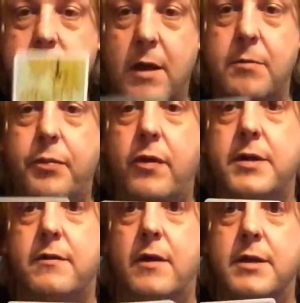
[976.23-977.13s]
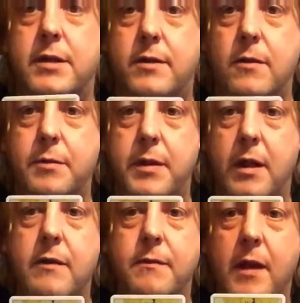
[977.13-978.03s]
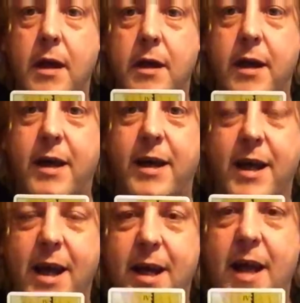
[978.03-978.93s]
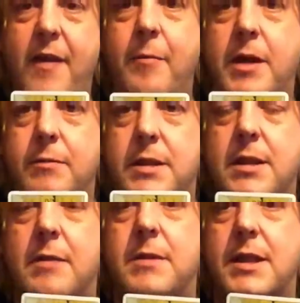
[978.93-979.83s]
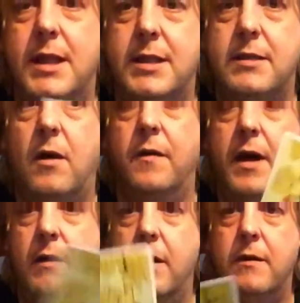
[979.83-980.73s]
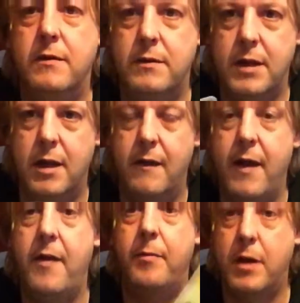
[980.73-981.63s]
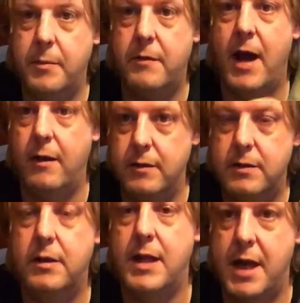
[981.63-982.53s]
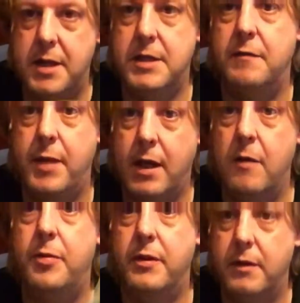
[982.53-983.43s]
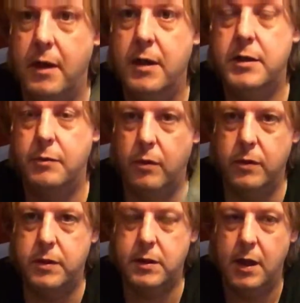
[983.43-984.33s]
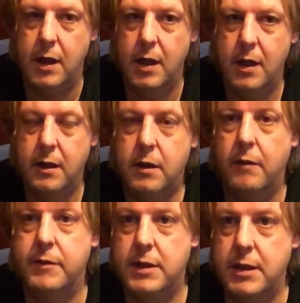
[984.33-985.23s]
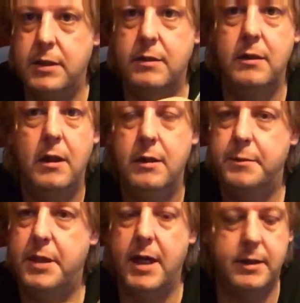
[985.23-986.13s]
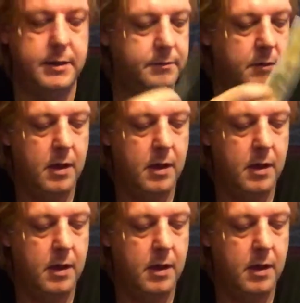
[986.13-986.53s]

don't pressurize a Scorpio. Let them come to terms with things on their own, you know, let them come around to the energy of being open towards conversation, sex,